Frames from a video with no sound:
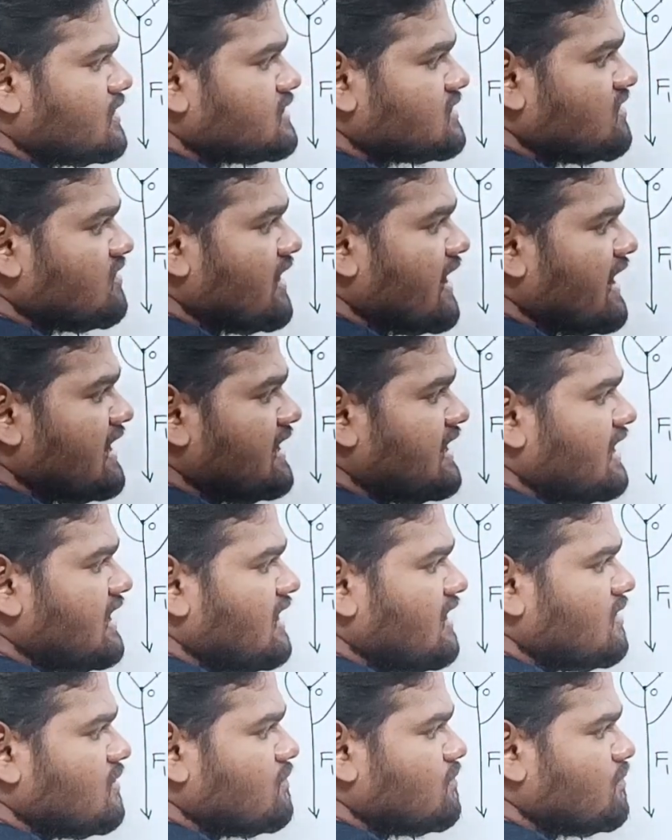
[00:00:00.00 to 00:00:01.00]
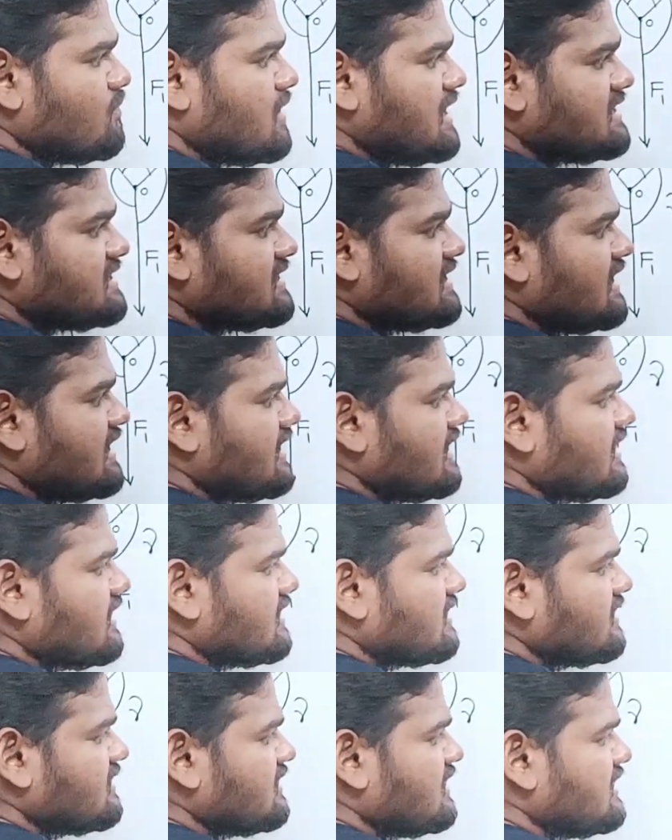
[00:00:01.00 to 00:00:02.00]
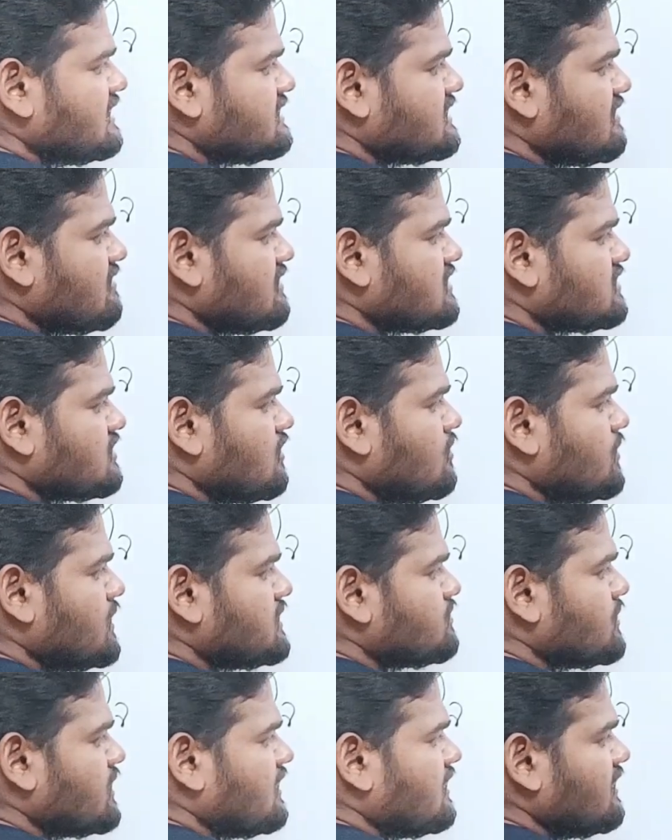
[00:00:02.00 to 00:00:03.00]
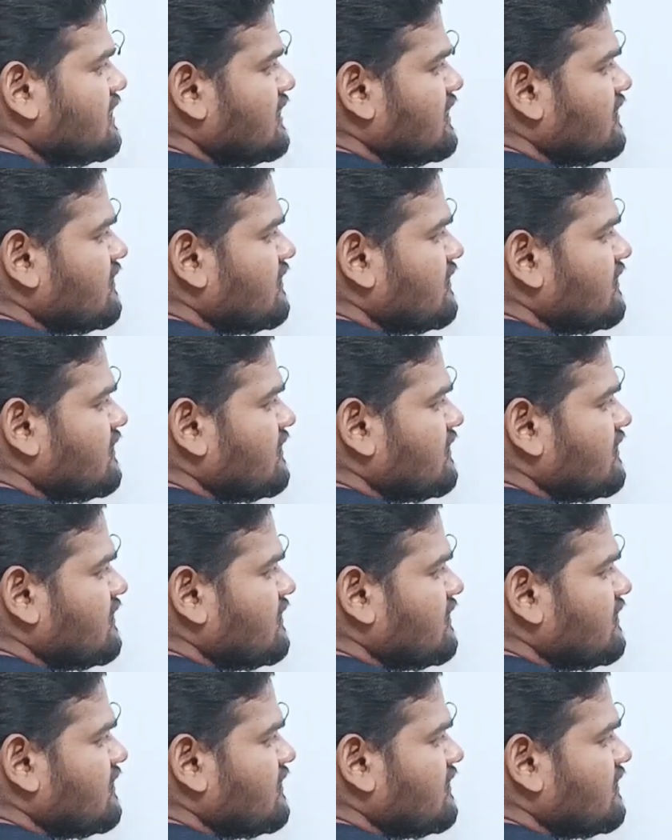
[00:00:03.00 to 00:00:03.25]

So, 90 plus 30. That is equals how much, ma?